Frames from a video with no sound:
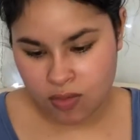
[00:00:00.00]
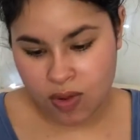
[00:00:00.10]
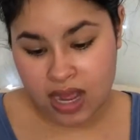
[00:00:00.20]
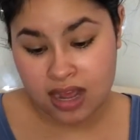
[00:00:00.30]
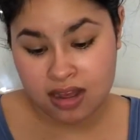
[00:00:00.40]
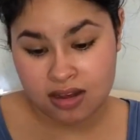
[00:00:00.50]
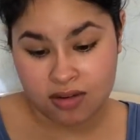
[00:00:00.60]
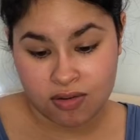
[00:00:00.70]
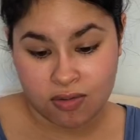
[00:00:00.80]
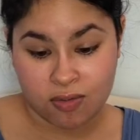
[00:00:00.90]

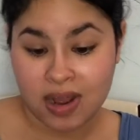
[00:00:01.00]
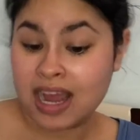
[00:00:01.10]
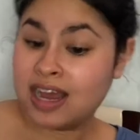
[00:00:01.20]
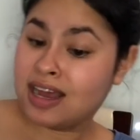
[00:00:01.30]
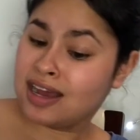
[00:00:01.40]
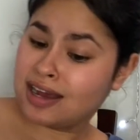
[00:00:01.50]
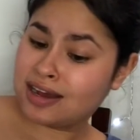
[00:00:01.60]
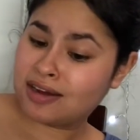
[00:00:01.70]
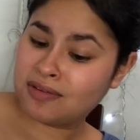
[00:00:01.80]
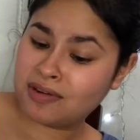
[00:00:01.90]
Wow,
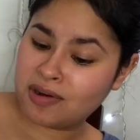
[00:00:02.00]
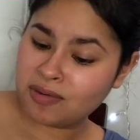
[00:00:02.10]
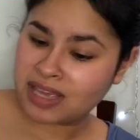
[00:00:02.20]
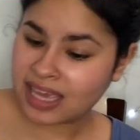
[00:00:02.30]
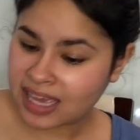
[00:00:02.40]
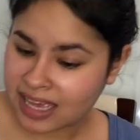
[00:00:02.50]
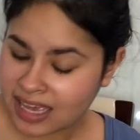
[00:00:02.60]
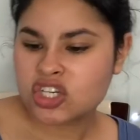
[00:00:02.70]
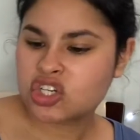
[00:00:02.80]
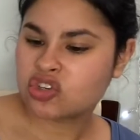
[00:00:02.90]
wow,
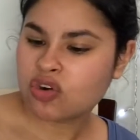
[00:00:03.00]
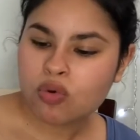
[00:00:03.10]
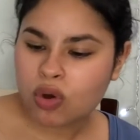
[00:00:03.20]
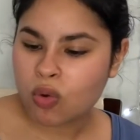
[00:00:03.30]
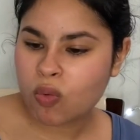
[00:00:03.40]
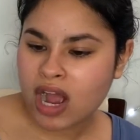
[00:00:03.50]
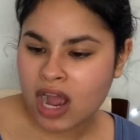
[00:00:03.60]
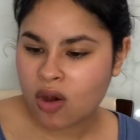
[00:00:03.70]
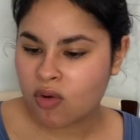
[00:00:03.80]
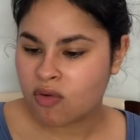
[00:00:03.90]
okay. Stroke
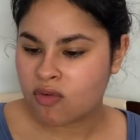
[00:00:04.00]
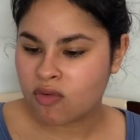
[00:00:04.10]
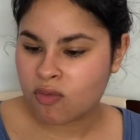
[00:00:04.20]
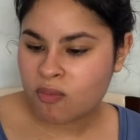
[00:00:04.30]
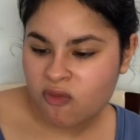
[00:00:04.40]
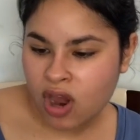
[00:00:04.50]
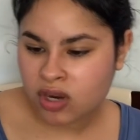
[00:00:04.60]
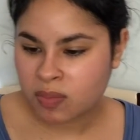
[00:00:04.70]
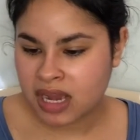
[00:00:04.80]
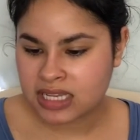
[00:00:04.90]
Wow
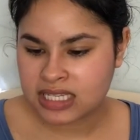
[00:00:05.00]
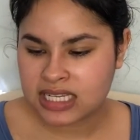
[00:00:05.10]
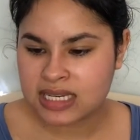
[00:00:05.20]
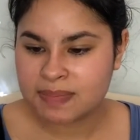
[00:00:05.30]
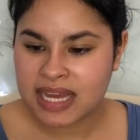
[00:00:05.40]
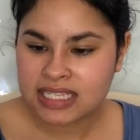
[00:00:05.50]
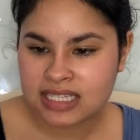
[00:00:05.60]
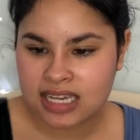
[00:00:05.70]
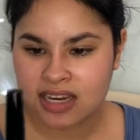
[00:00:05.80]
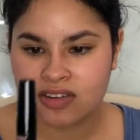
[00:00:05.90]
Volumizing
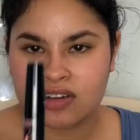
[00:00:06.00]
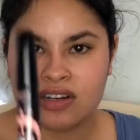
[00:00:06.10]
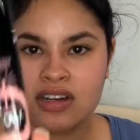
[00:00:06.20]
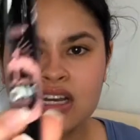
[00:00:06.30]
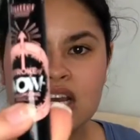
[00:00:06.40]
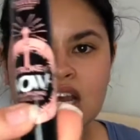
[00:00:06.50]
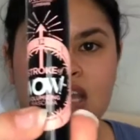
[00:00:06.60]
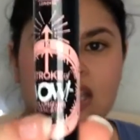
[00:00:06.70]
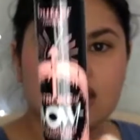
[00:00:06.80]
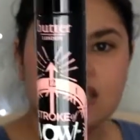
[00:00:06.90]
Mascara.
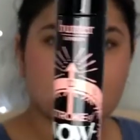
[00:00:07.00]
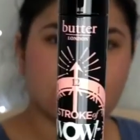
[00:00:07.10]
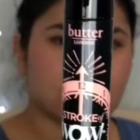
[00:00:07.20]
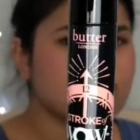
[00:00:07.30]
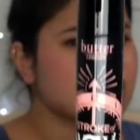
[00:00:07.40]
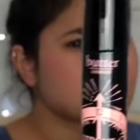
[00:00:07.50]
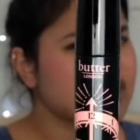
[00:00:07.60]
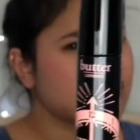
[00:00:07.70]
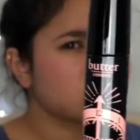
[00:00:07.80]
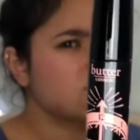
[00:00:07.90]
This is really
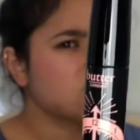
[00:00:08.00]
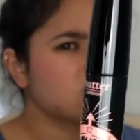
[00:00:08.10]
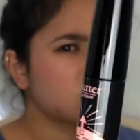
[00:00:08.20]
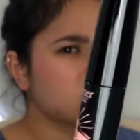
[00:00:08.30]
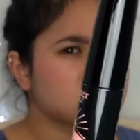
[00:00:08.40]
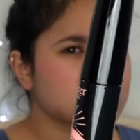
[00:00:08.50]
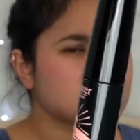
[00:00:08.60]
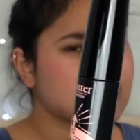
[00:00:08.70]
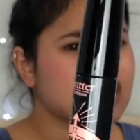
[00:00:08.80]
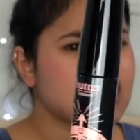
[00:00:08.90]
cute.
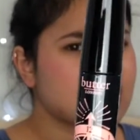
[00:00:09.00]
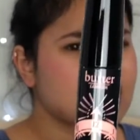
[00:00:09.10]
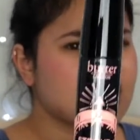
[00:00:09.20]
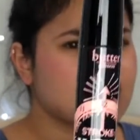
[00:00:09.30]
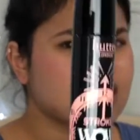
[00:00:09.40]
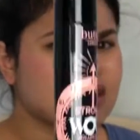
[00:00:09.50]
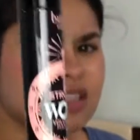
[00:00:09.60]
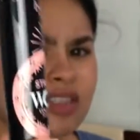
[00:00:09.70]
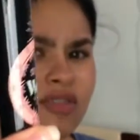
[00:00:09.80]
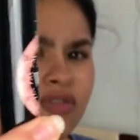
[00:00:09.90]
This
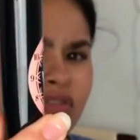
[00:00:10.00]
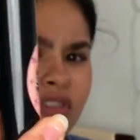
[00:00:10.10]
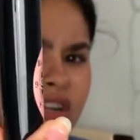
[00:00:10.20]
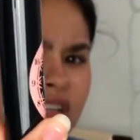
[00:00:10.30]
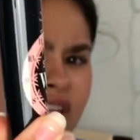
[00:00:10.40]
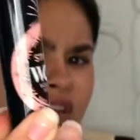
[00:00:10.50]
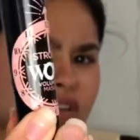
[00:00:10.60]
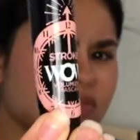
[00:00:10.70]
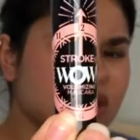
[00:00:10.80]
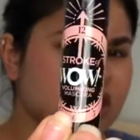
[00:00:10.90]
is a really
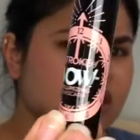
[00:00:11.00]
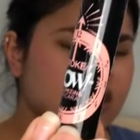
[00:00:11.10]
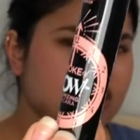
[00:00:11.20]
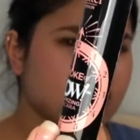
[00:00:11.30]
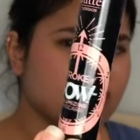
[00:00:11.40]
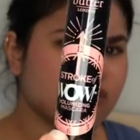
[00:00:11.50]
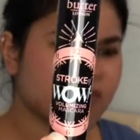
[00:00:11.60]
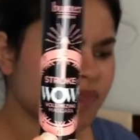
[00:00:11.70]
cute mascara.